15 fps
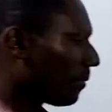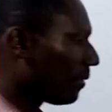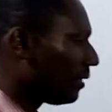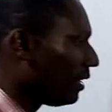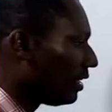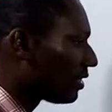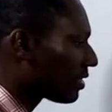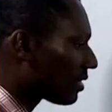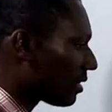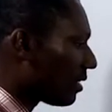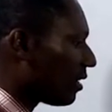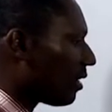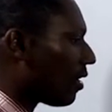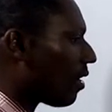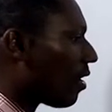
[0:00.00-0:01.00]
Is
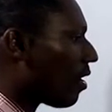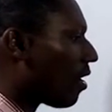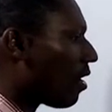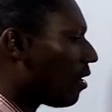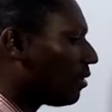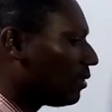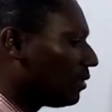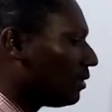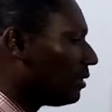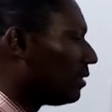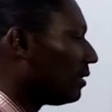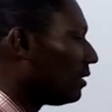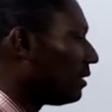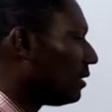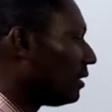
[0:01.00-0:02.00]
all
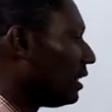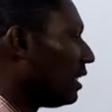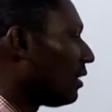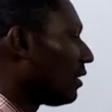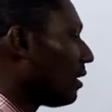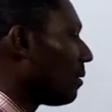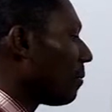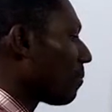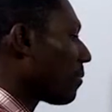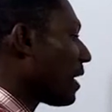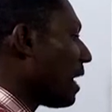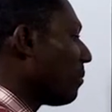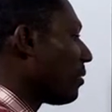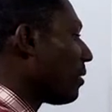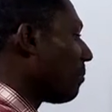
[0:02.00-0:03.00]
the
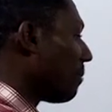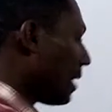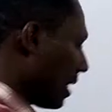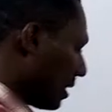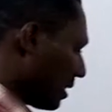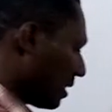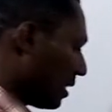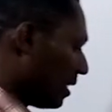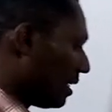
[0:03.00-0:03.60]
prime numbers